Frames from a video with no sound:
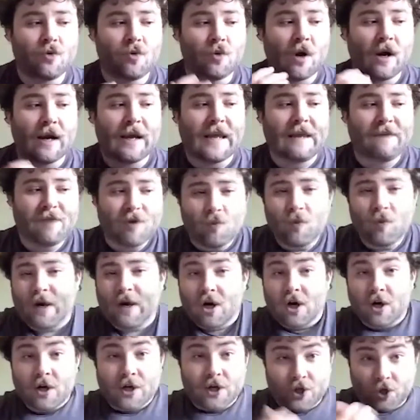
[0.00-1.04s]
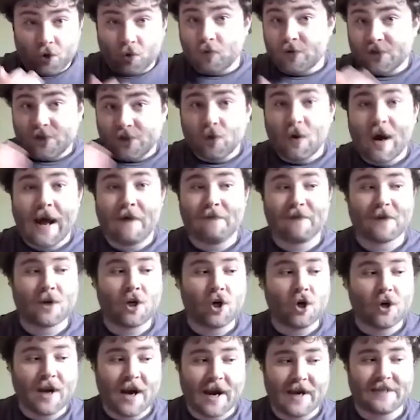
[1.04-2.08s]
even where you do have a
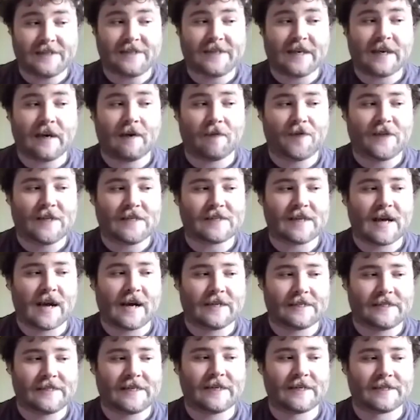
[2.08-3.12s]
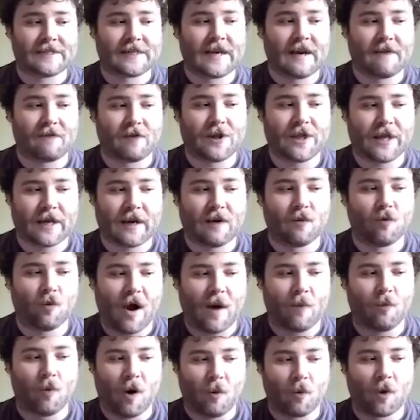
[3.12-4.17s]
good idea of these ideas and everything
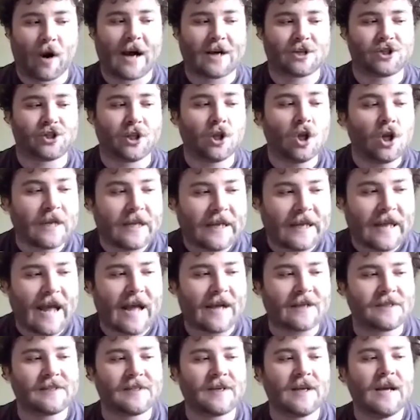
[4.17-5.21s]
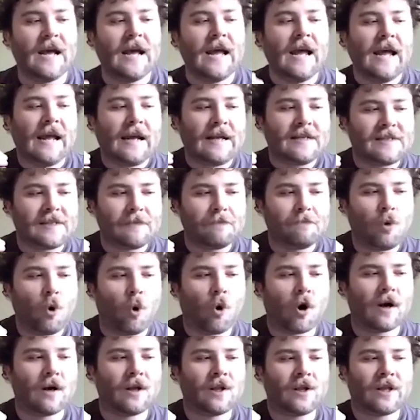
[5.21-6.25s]
and what we're actually looking at, it's
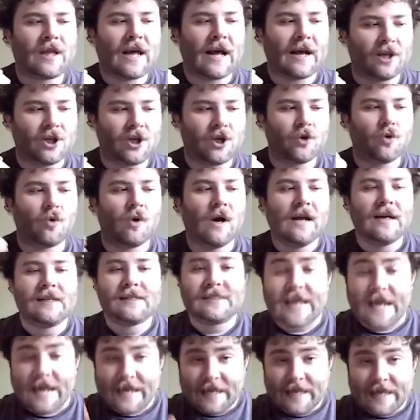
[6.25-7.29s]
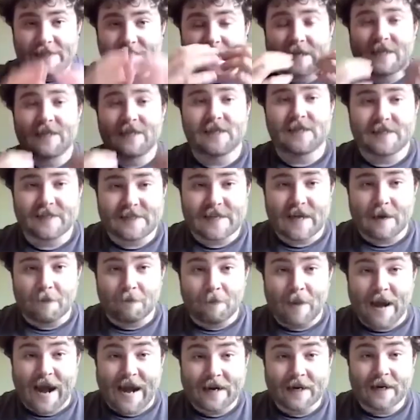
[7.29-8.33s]
important that you take a second to step
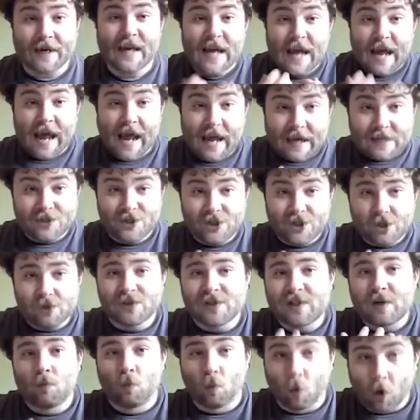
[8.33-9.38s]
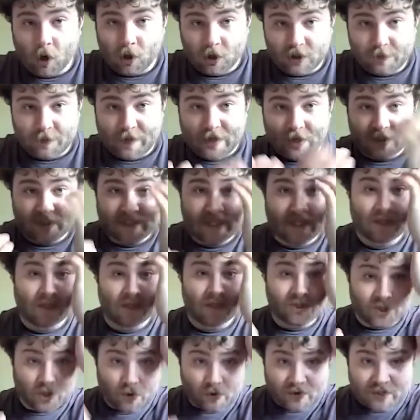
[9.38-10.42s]
back and do some world building,
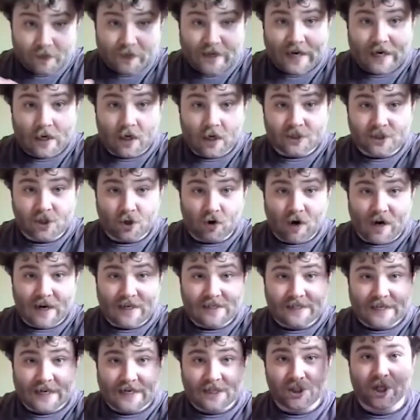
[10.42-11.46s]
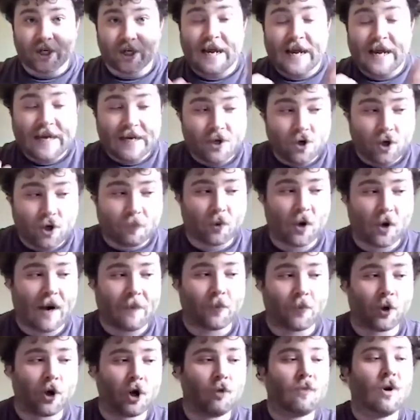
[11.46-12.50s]
do some characterization in your prep
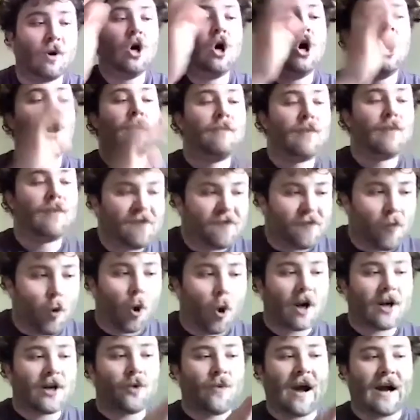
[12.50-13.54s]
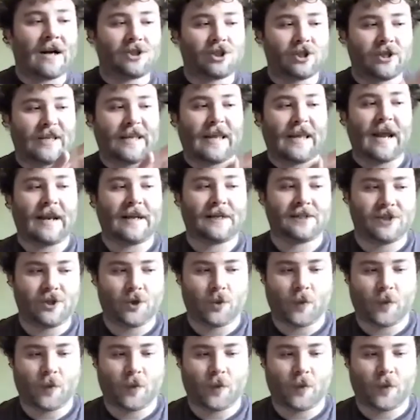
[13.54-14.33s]
room before you actually get into